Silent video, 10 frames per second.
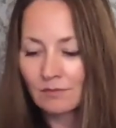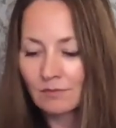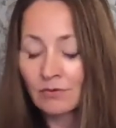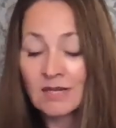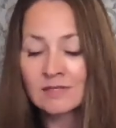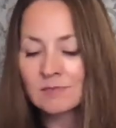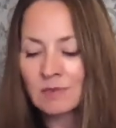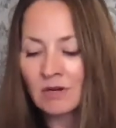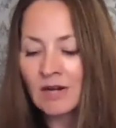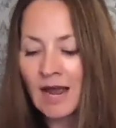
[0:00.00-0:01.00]
brings
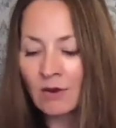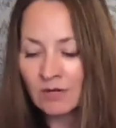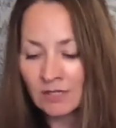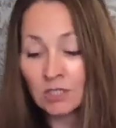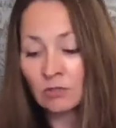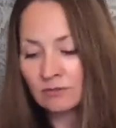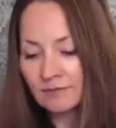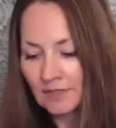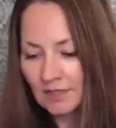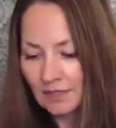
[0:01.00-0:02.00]
spirit out in you.
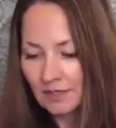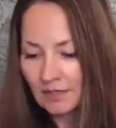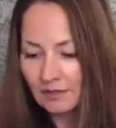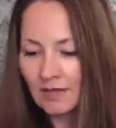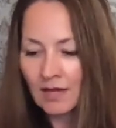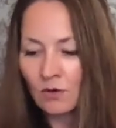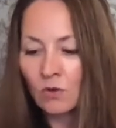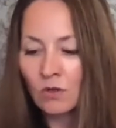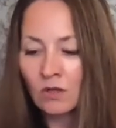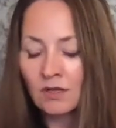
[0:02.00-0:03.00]
That
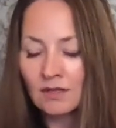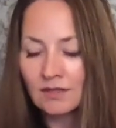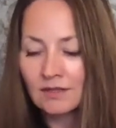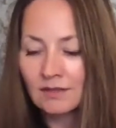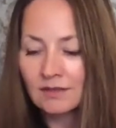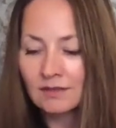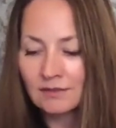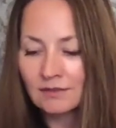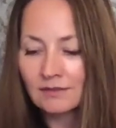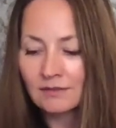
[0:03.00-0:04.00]
whole
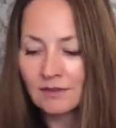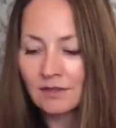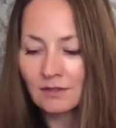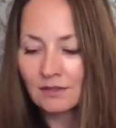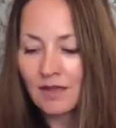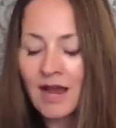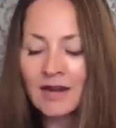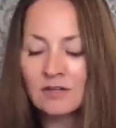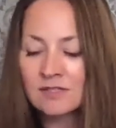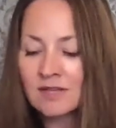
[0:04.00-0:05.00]

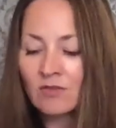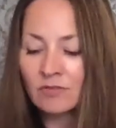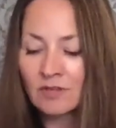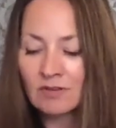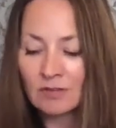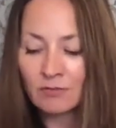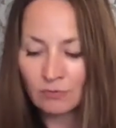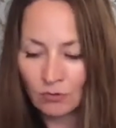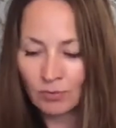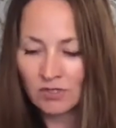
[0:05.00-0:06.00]
higher self living
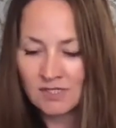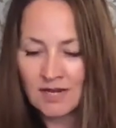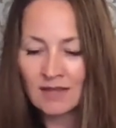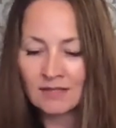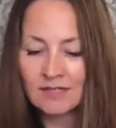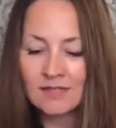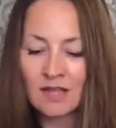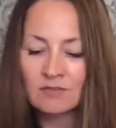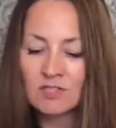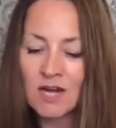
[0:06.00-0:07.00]
through personality
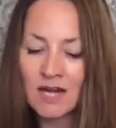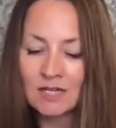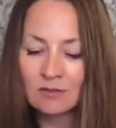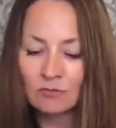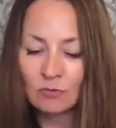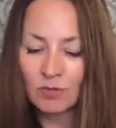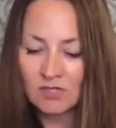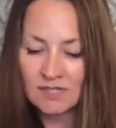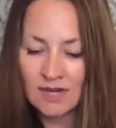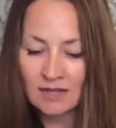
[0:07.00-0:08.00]
self, shining through
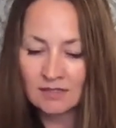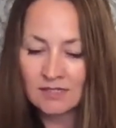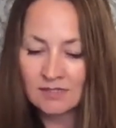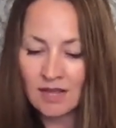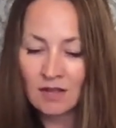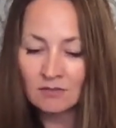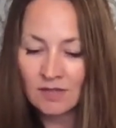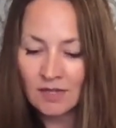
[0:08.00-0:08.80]
personality self.